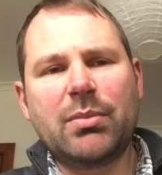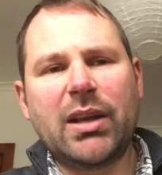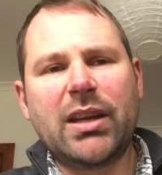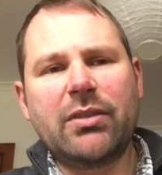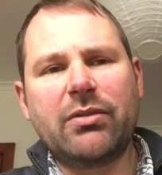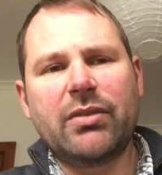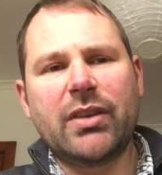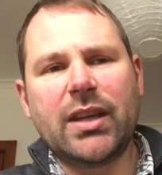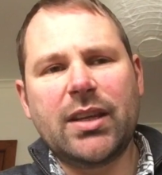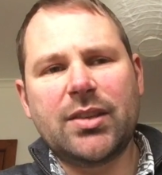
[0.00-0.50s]

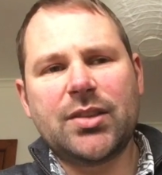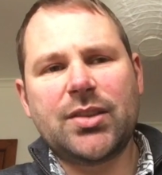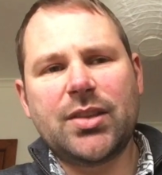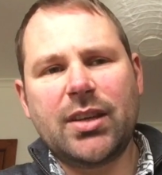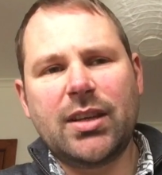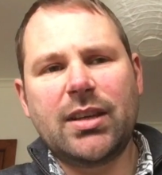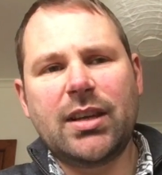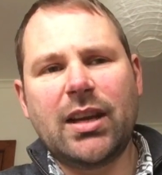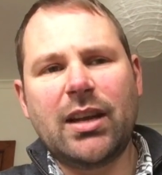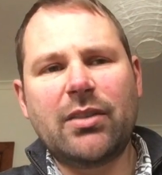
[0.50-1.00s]
benefits
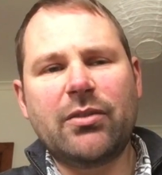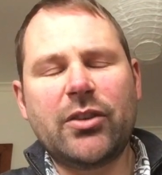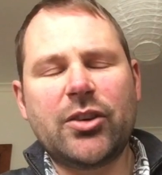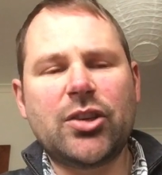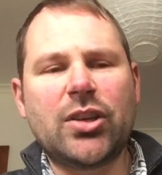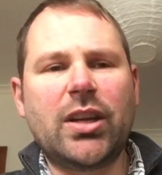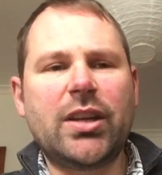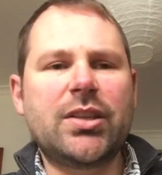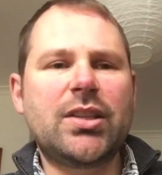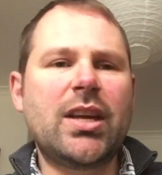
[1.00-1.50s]
in
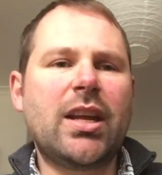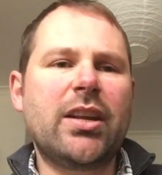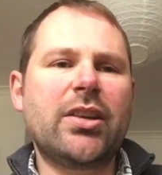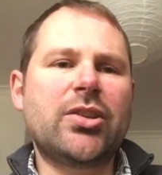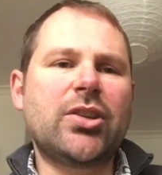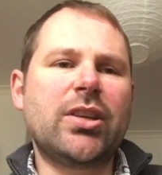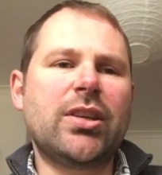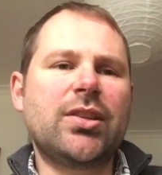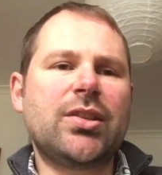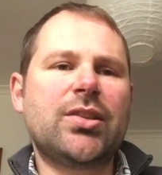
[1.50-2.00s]
artificial
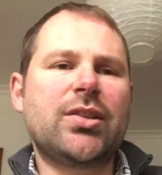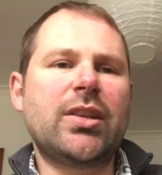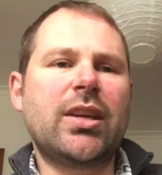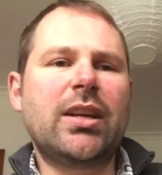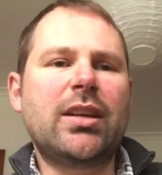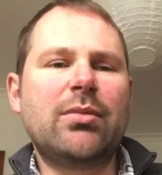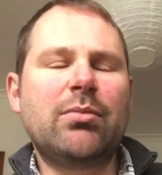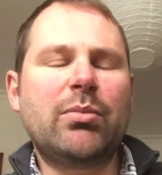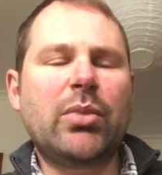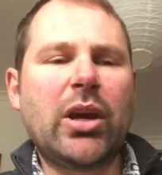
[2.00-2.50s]
intelligence,
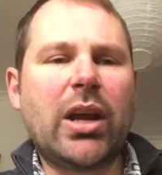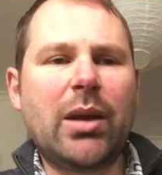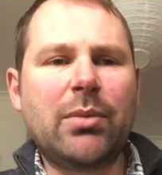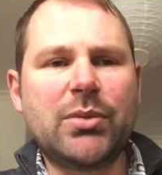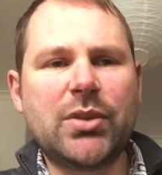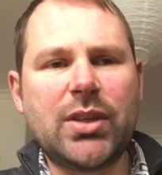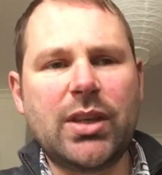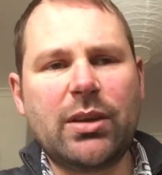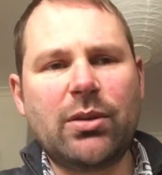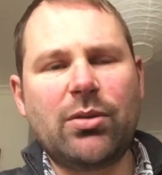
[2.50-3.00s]
and
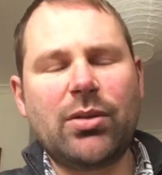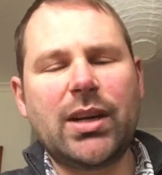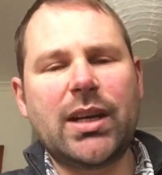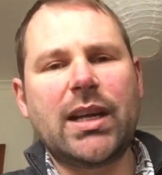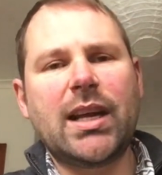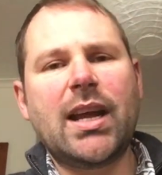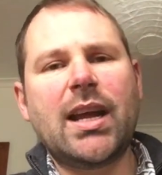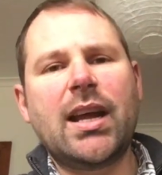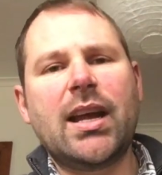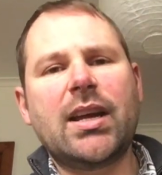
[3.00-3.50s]
perhaps they
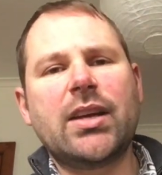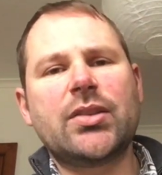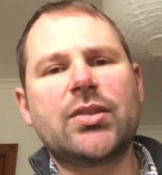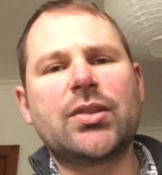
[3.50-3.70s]
already are.